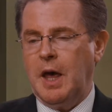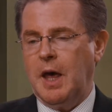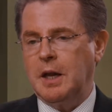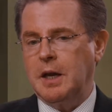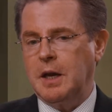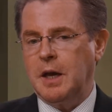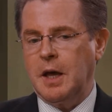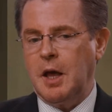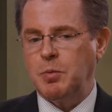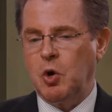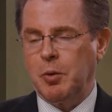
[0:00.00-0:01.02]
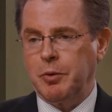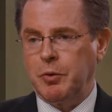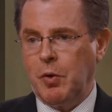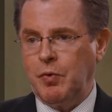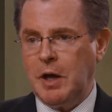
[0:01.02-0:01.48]
and uh, epidermal
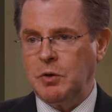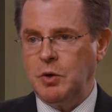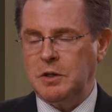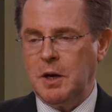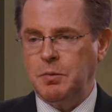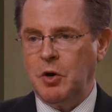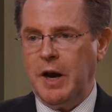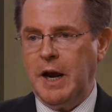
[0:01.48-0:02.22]
growth factor receptor